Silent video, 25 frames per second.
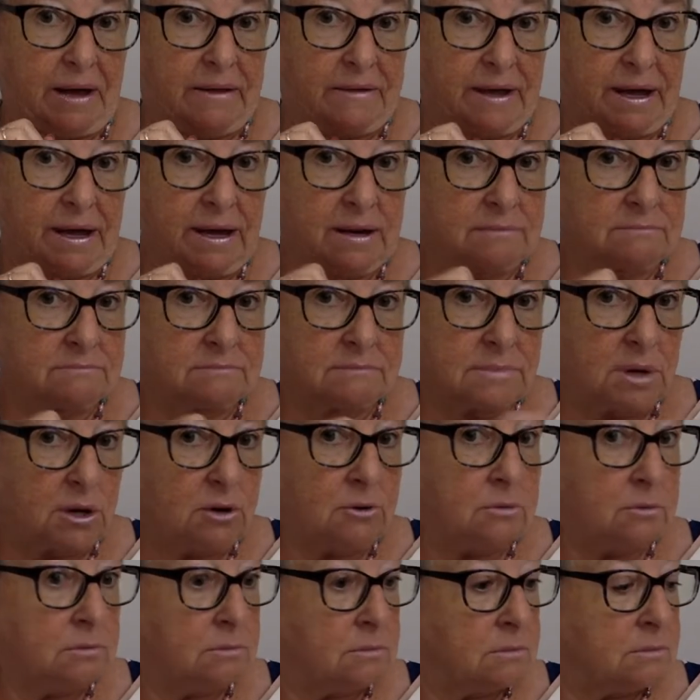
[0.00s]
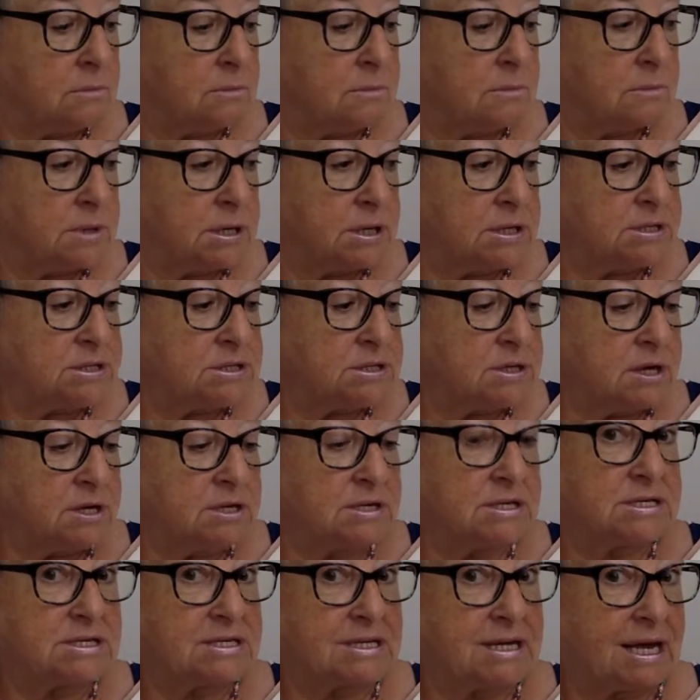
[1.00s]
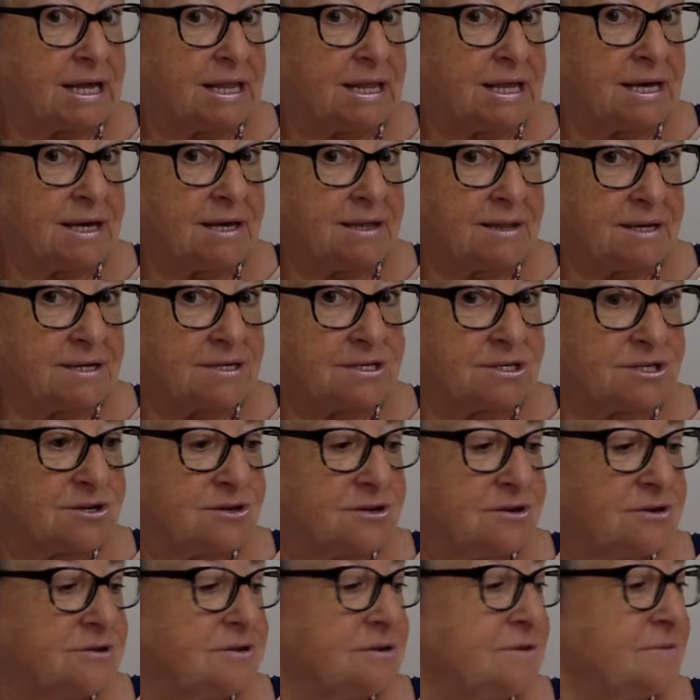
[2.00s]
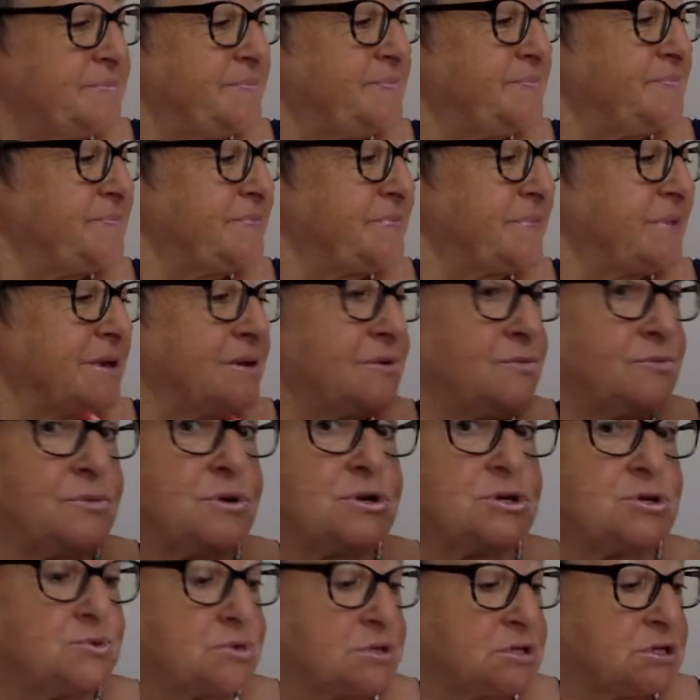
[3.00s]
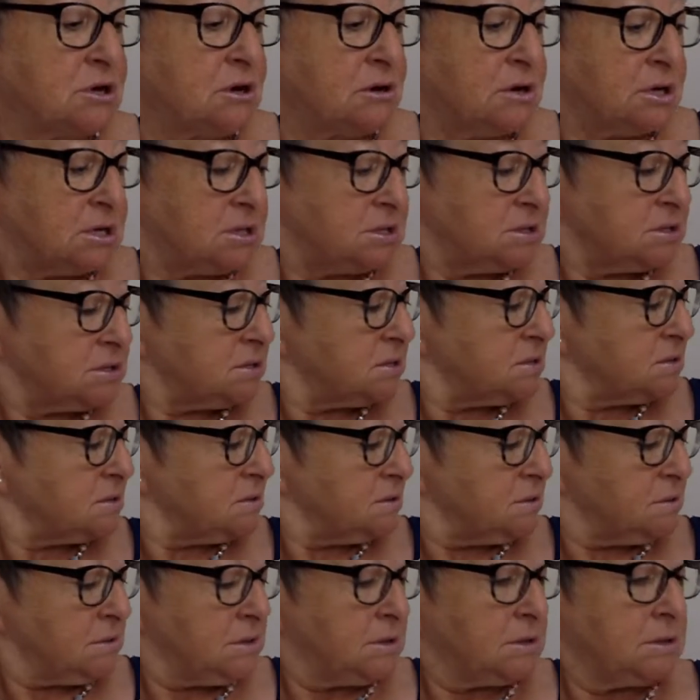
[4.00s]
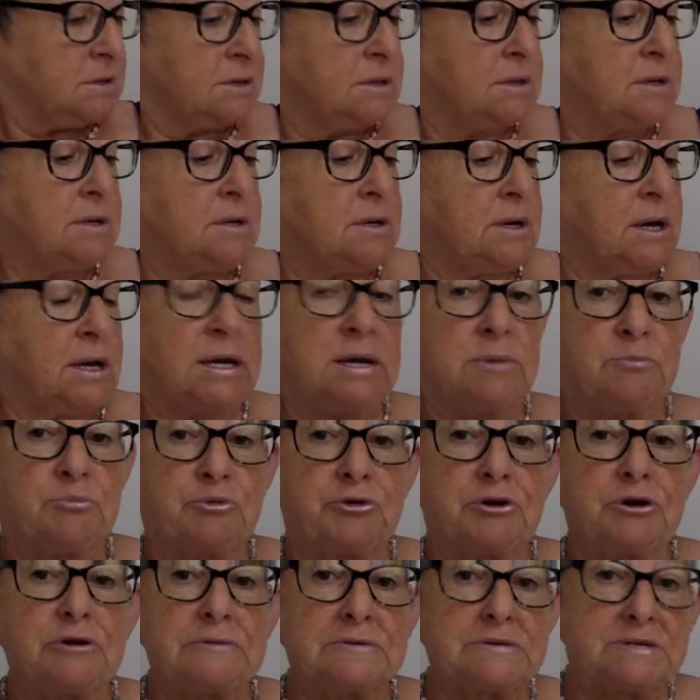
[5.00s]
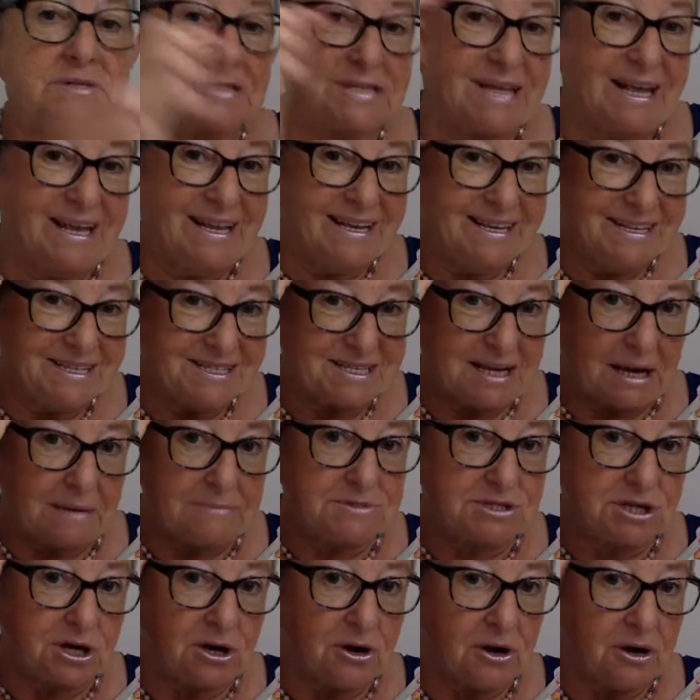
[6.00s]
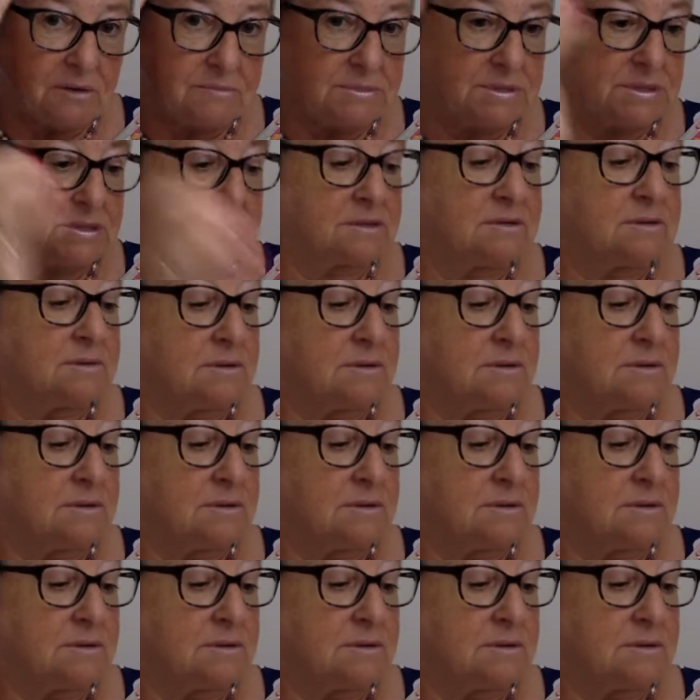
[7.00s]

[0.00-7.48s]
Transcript: that. Oh, yes, I understand that. That's good. Which was nice. And it proves that sometimes